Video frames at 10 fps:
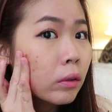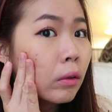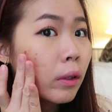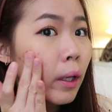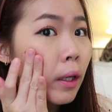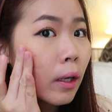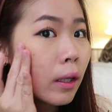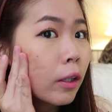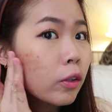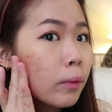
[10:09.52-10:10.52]
So again,
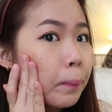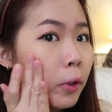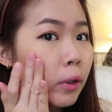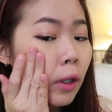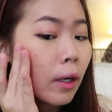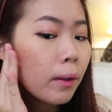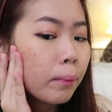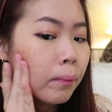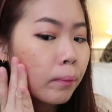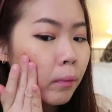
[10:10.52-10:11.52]
I like to build it
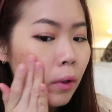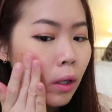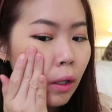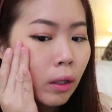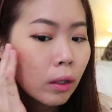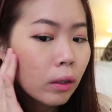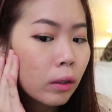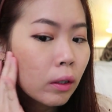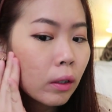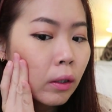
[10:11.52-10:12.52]
up.
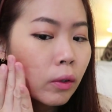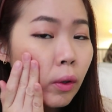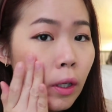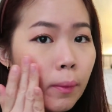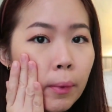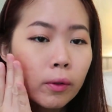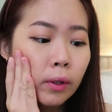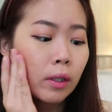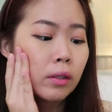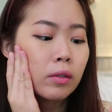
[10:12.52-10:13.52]
The good thing
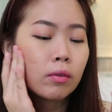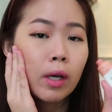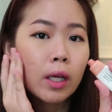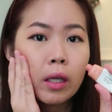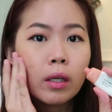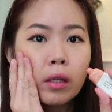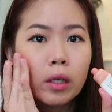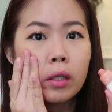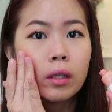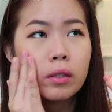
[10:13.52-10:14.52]
about this one
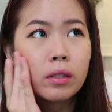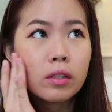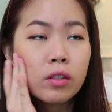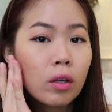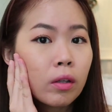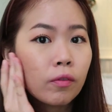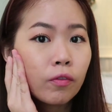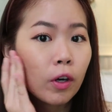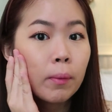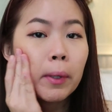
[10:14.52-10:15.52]
is it's not
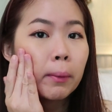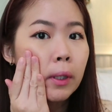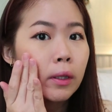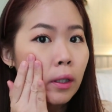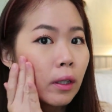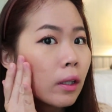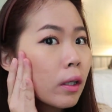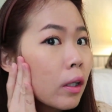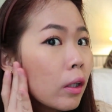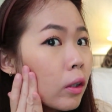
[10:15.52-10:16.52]
very
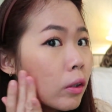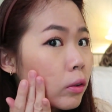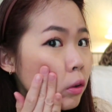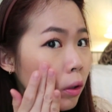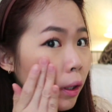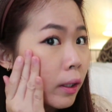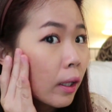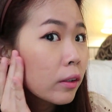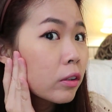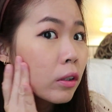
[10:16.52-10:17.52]
pigmented, so I
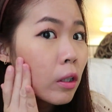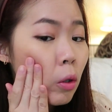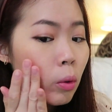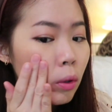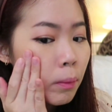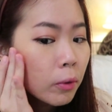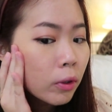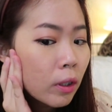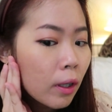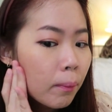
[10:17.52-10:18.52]
can slowly
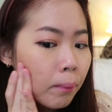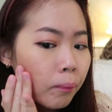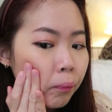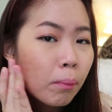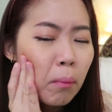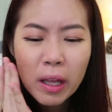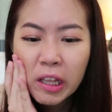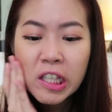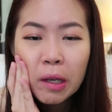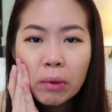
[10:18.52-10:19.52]
build it up, but
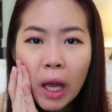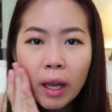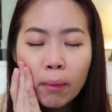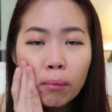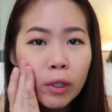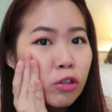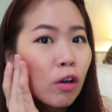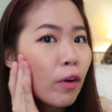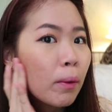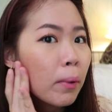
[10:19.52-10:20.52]
at the same time it's
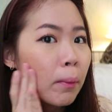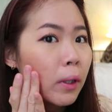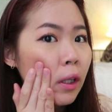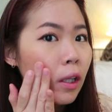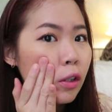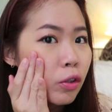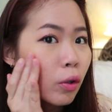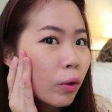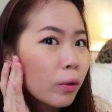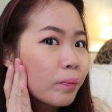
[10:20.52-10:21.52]
not very pigmented,
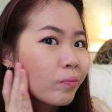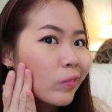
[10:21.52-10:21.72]
so